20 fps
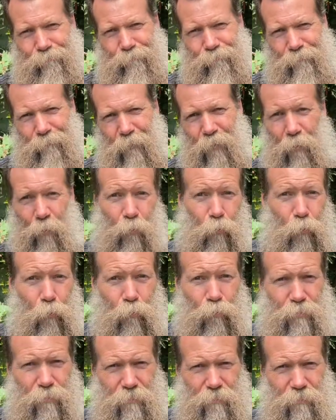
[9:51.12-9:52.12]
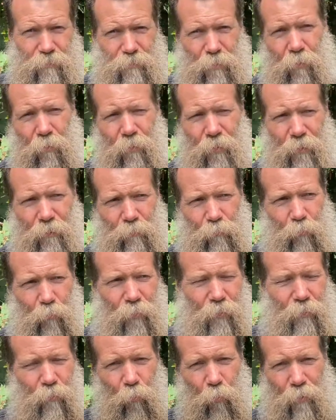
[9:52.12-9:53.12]
you know, loose, so that
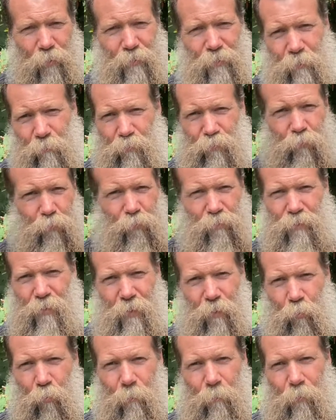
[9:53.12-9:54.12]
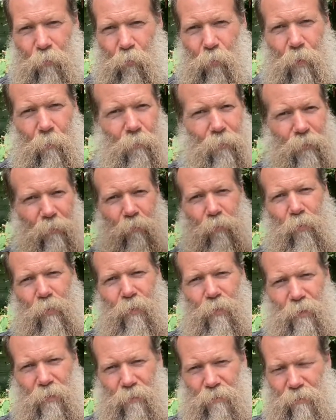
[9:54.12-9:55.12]
when the wind comes through, it's kind of whipping around, but we
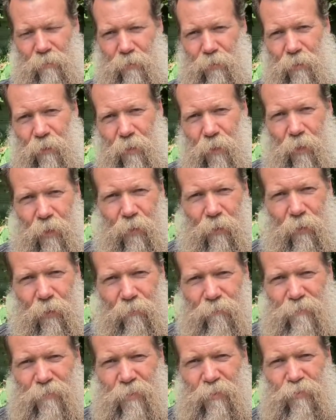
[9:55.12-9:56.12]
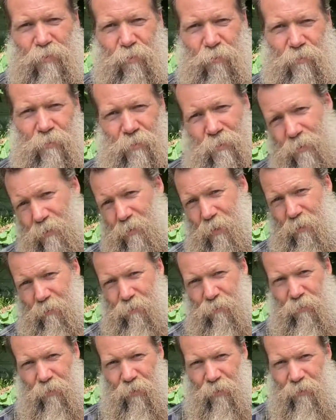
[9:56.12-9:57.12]
could easily kind of cinch those things down
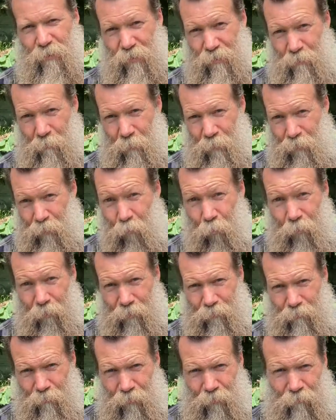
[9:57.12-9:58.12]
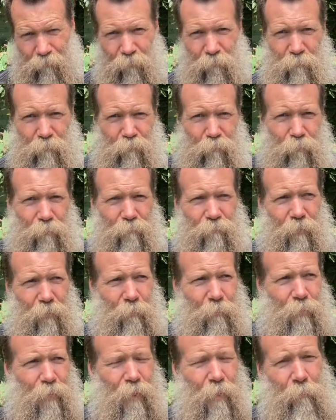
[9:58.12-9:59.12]
so that it doesn't make noise, right, if it was for film.
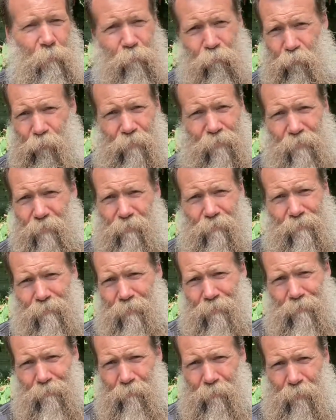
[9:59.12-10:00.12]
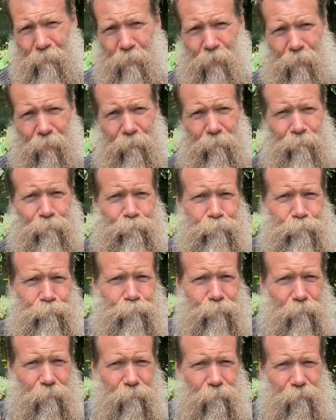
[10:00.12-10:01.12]
But for stills, it doesn't really matter.
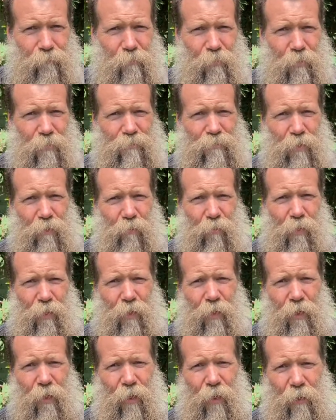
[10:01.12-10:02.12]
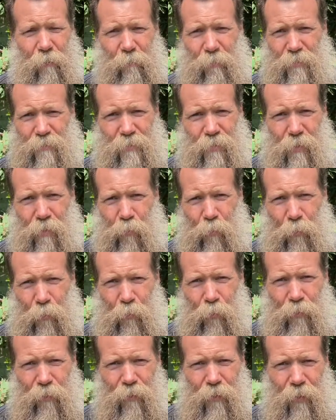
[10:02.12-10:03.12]
So let's take a quick
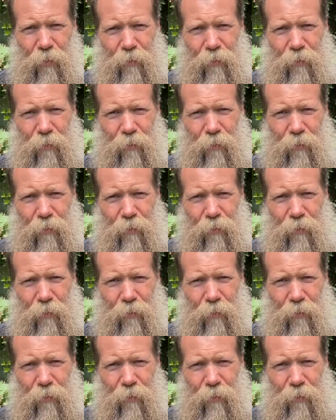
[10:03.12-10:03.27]
look at a